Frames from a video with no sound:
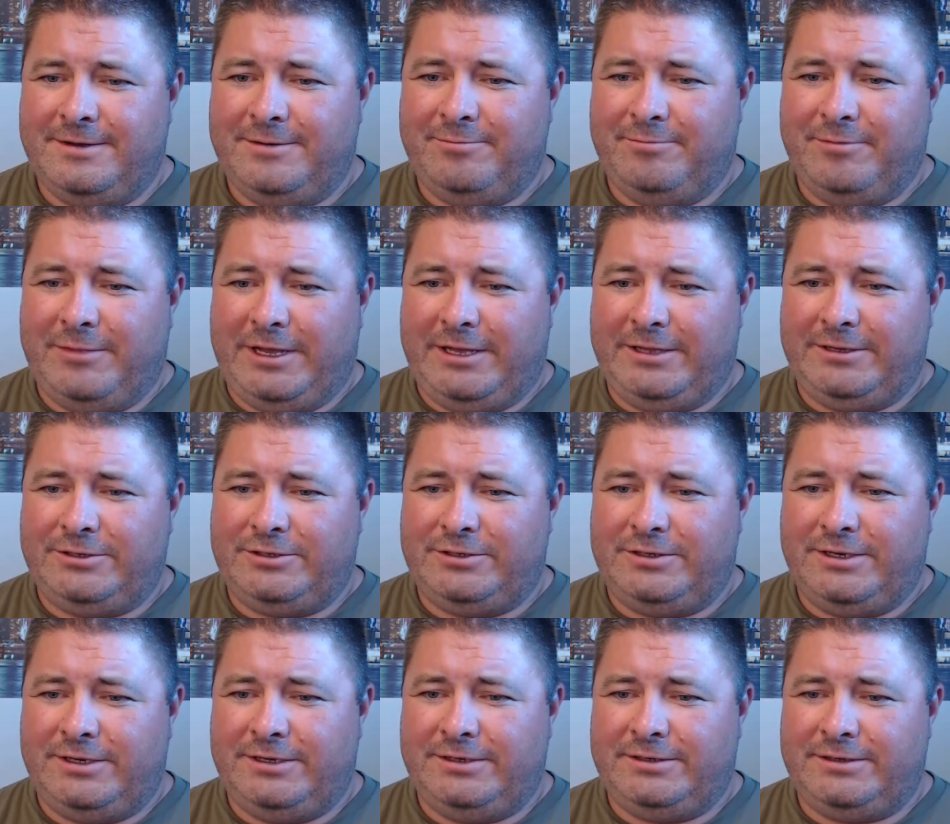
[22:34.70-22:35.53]
Match
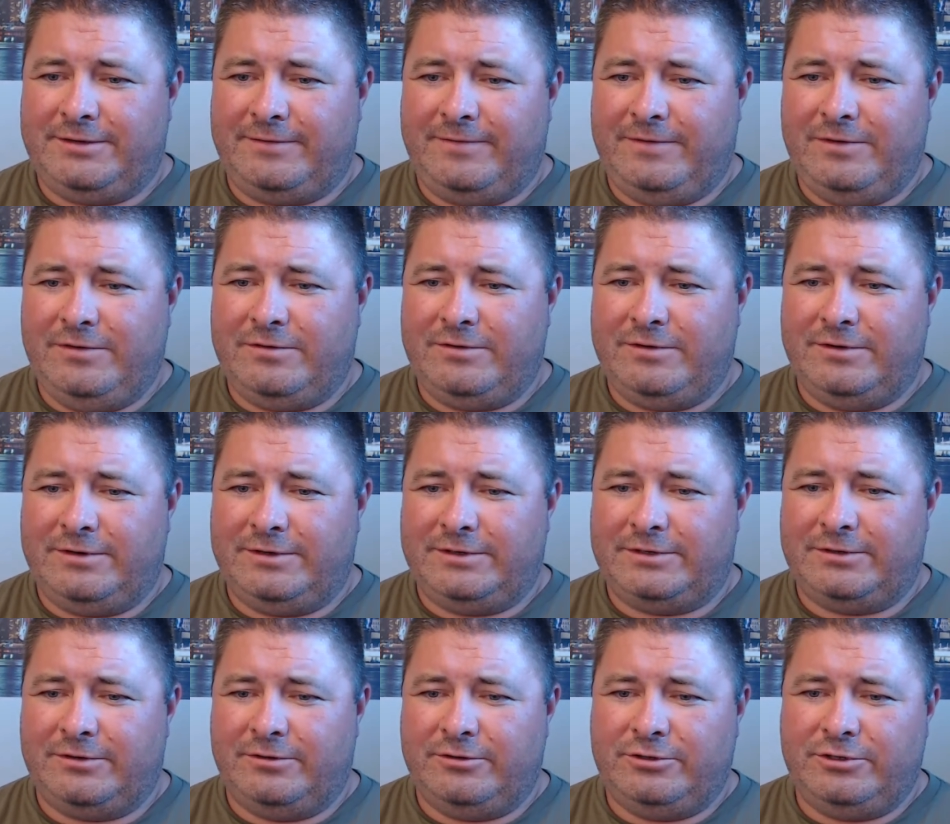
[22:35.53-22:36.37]
says if you could
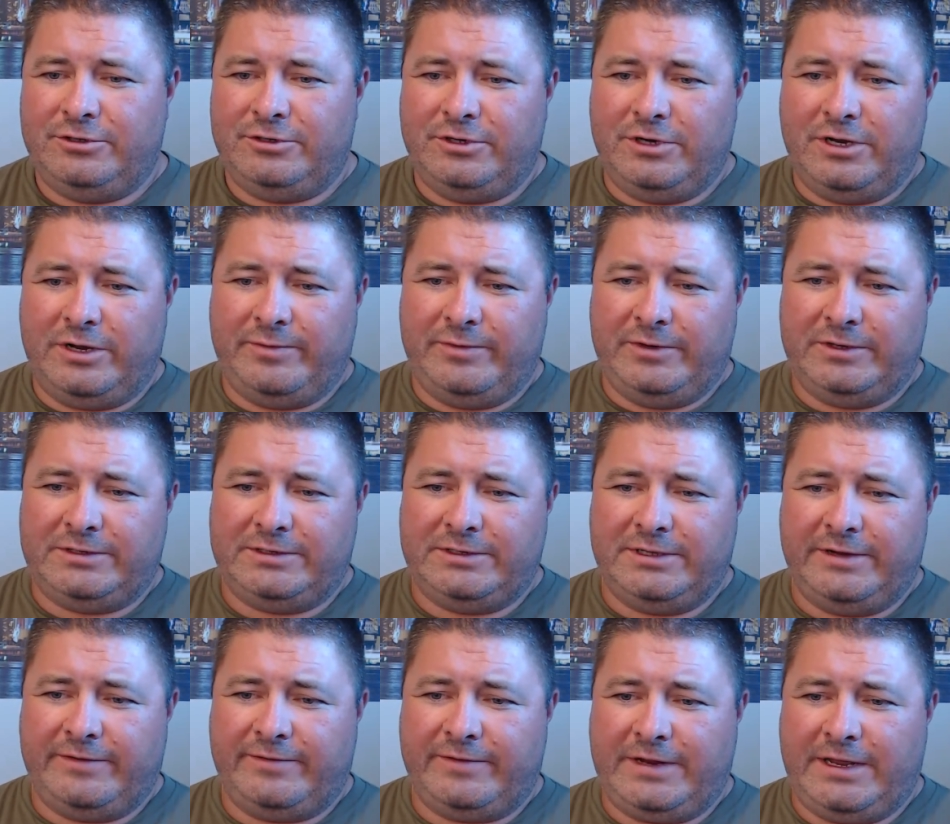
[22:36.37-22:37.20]
assert your dominance
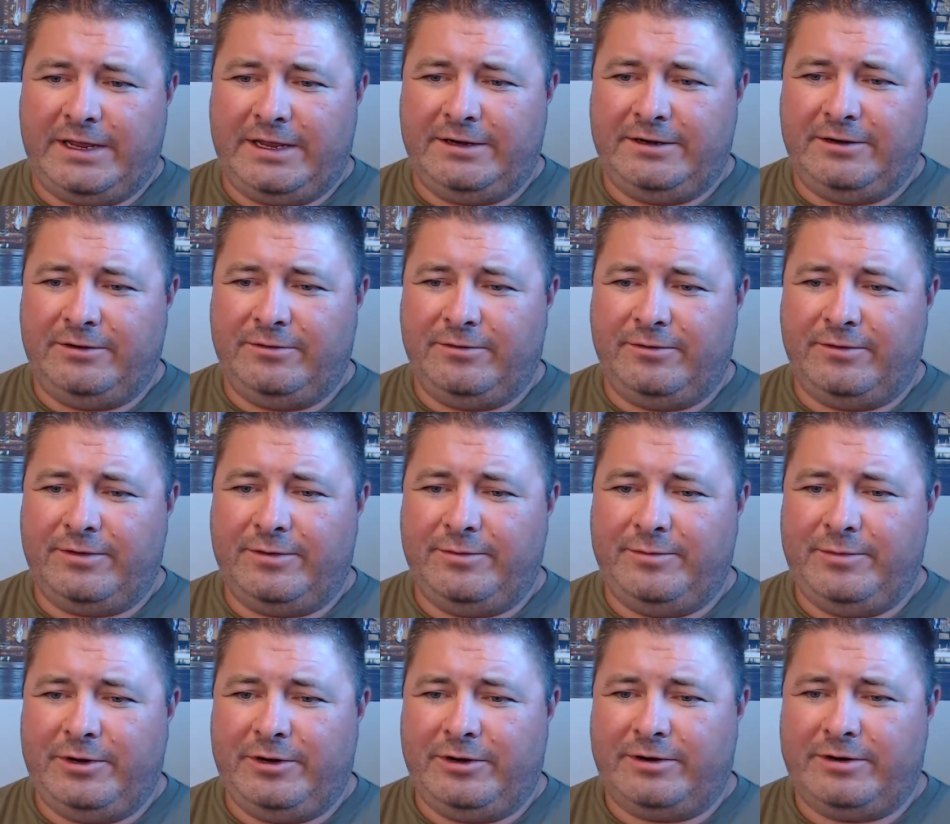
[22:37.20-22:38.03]
left hand in North
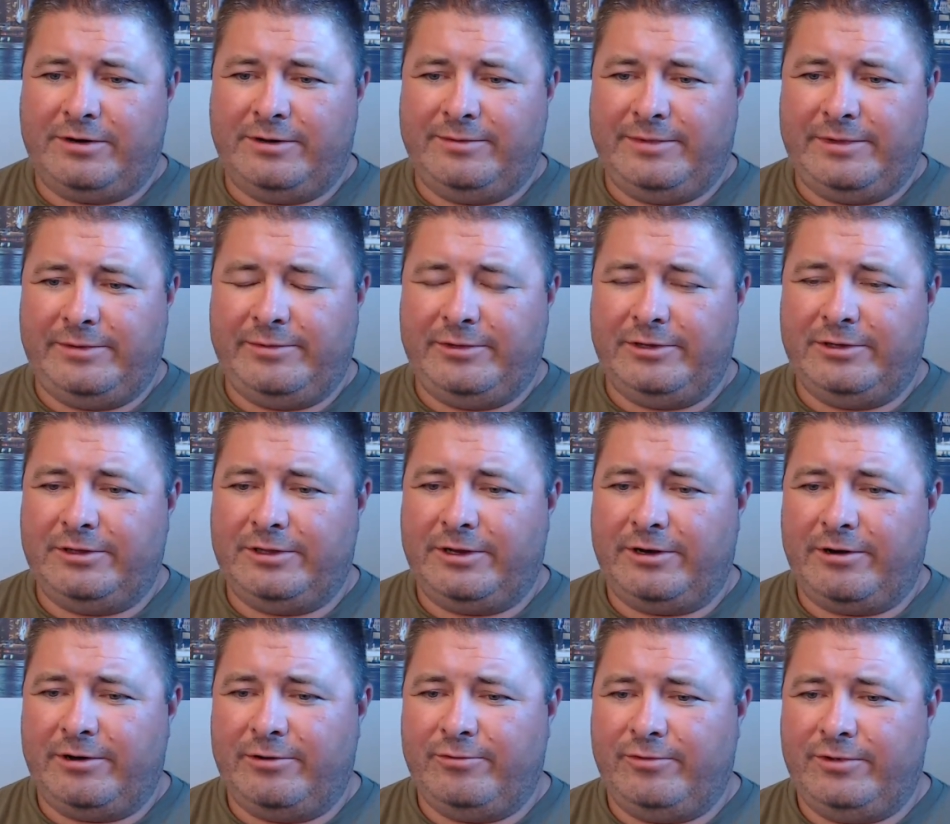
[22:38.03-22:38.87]
America, maybe a
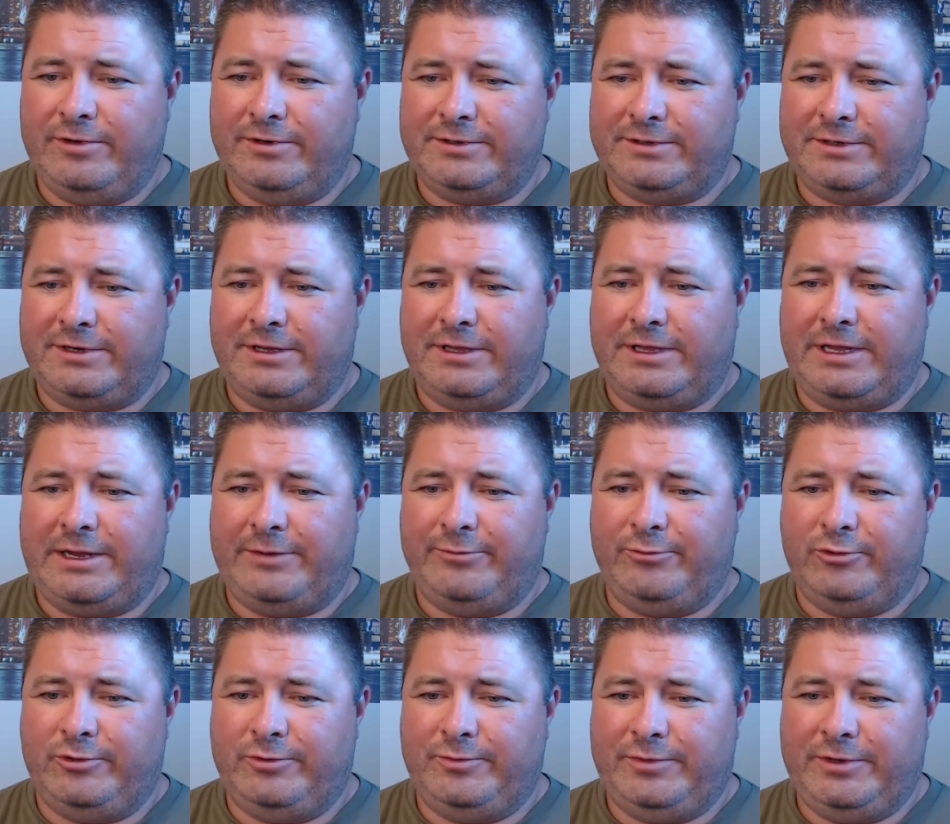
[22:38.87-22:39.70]
Larry Wheels
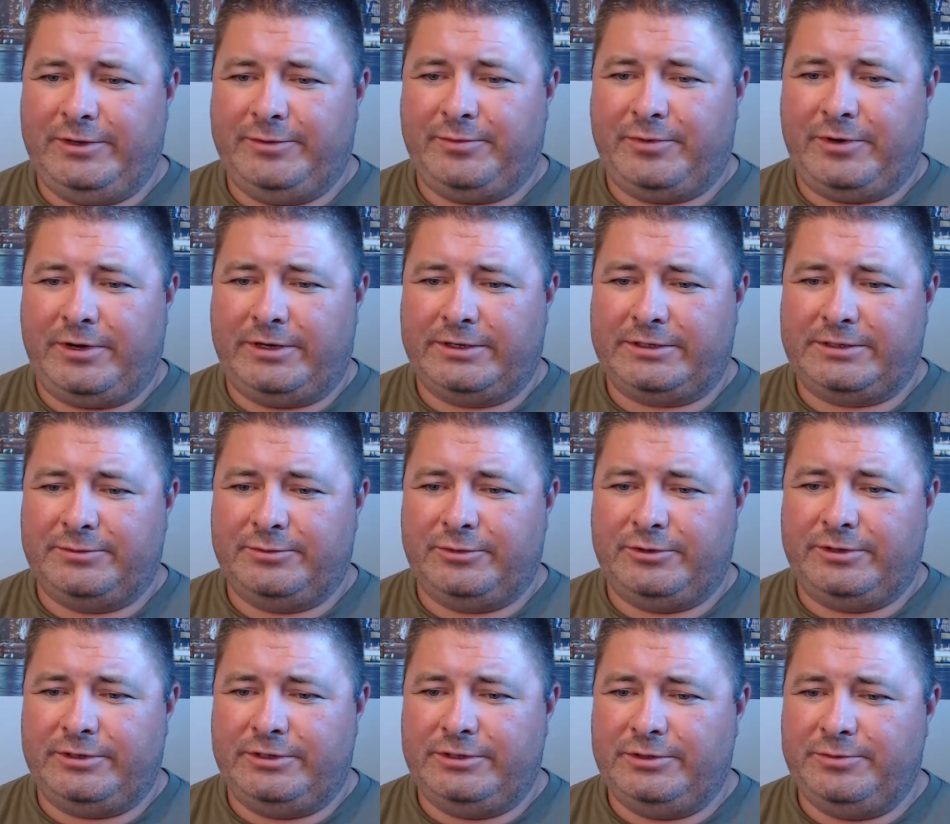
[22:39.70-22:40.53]
collab would be
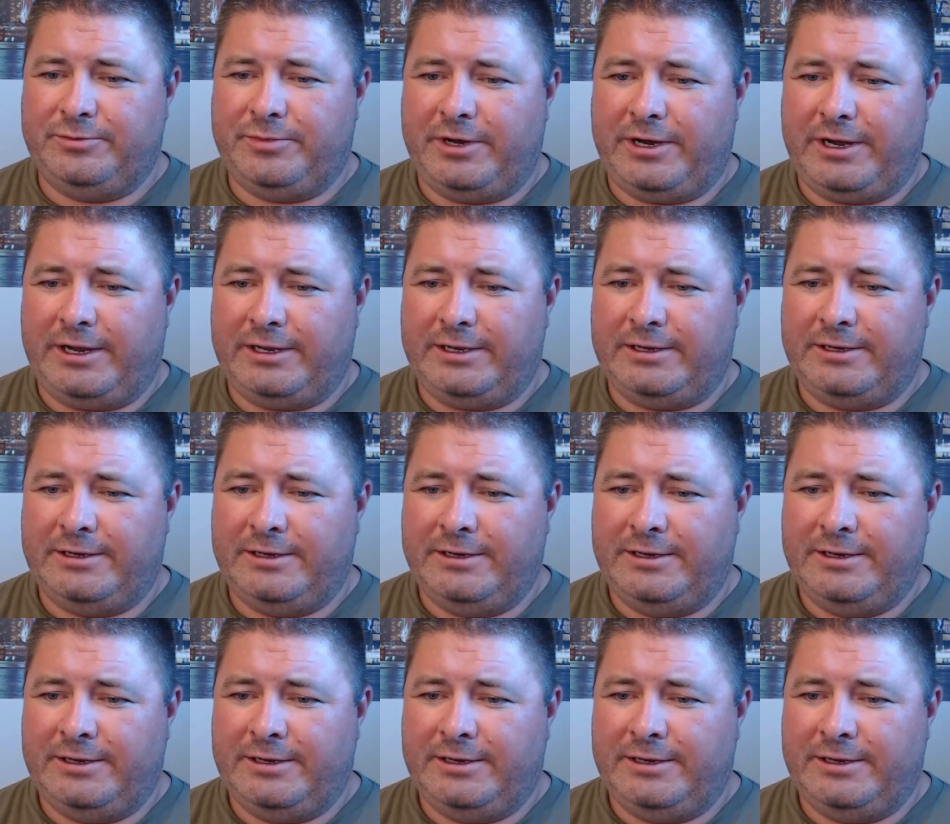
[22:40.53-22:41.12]
possible in Dubai.